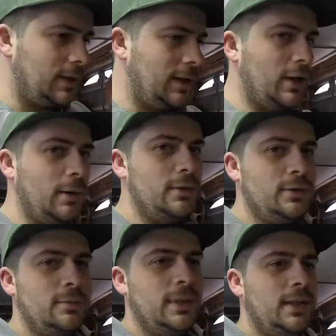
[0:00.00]
I know it
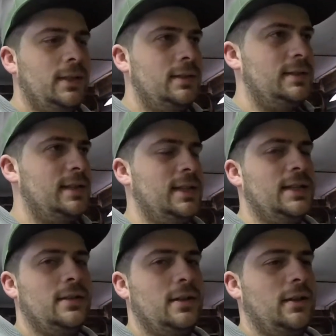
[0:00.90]
shouldn't be sitting
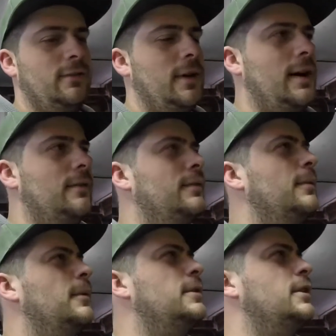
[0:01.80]
at 95.
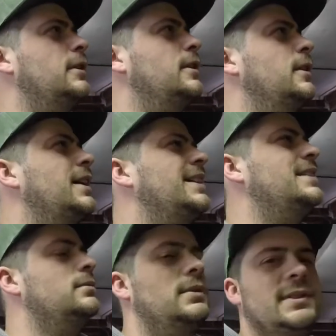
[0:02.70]
So I got a, like
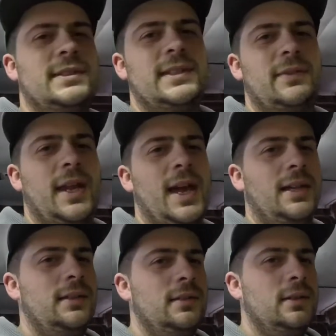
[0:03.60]
a, what is it, 78
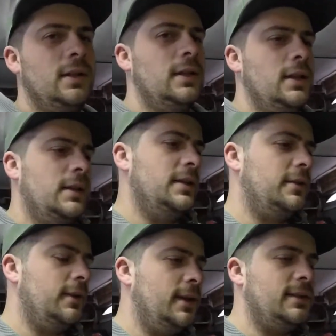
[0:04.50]

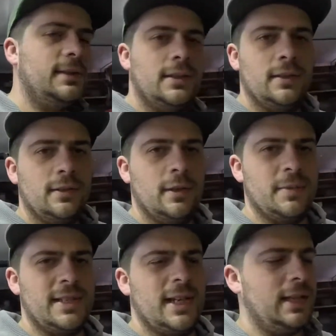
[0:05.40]
degrees
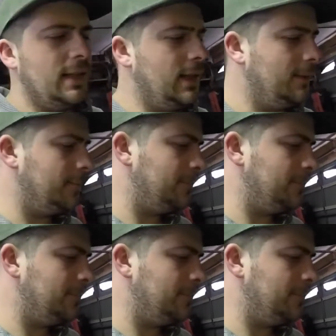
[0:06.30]
thermostat in there